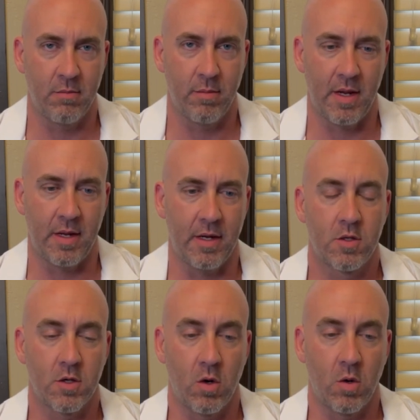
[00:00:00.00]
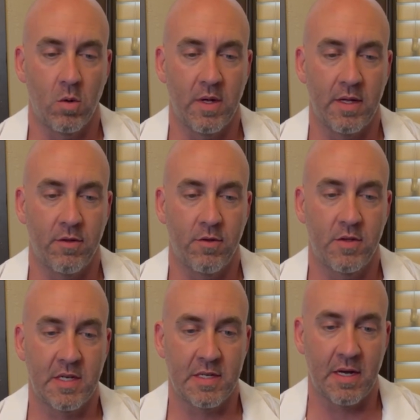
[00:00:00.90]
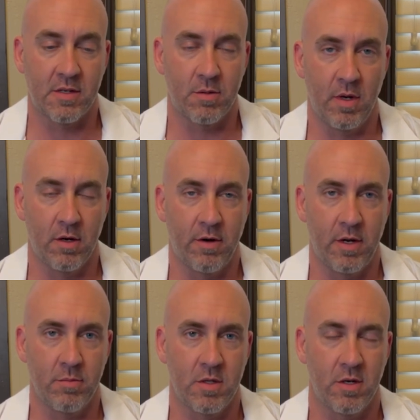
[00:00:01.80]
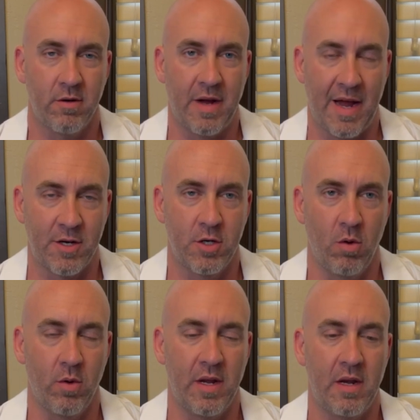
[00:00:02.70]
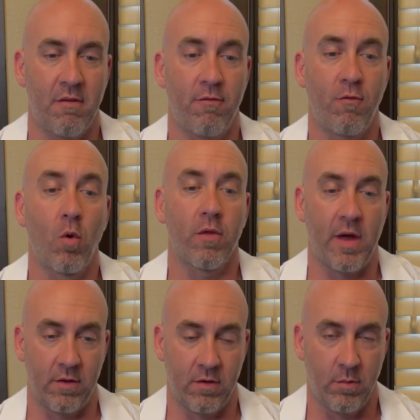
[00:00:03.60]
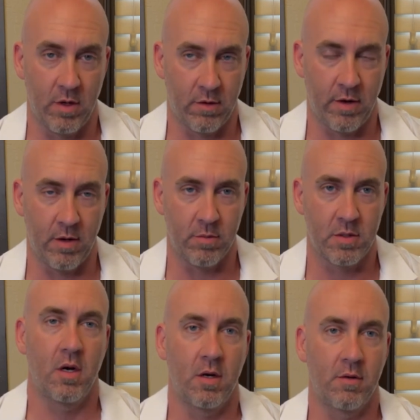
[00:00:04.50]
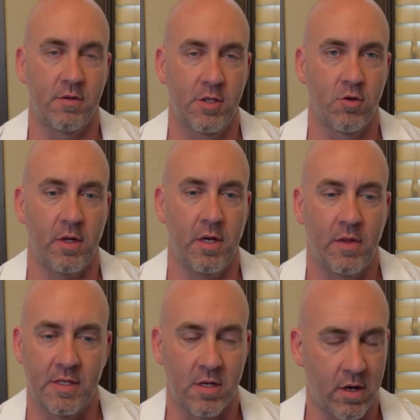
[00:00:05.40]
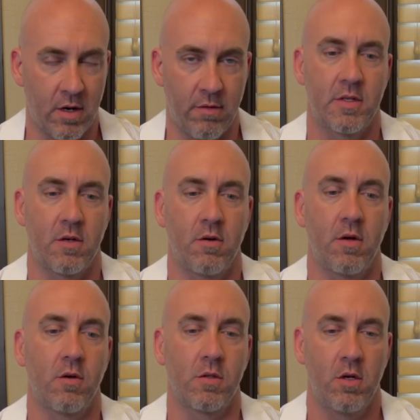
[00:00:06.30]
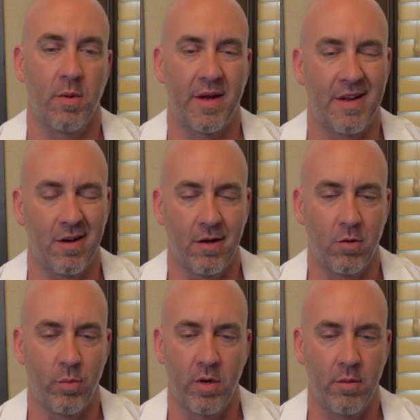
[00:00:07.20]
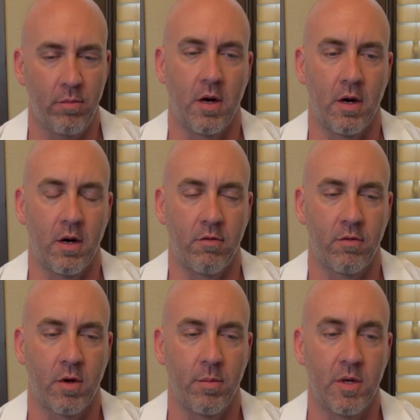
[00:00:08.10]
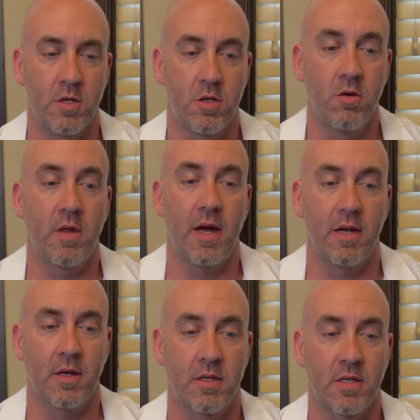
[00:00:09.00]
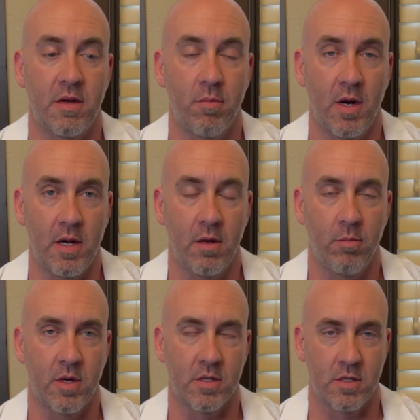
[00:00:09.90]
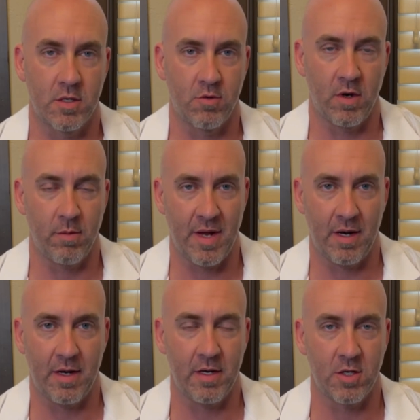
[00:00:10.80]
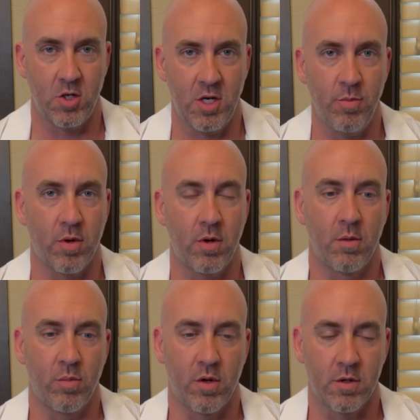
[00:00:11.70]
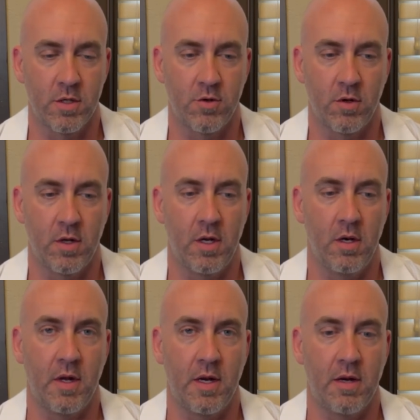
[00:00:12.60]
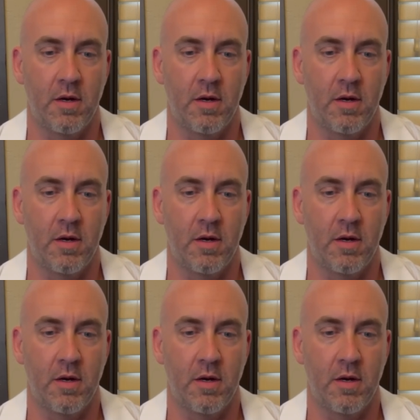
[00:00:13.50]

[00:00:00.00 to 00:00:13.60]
malate. So that 6,000 milligrams, you're actually only getting 4,000 milligrams of citrulline. That's not enough. That's underdose. You might get a little pump, not enough. Companies do that to save money because the citrulline malate is cheaper than pure citrulline. They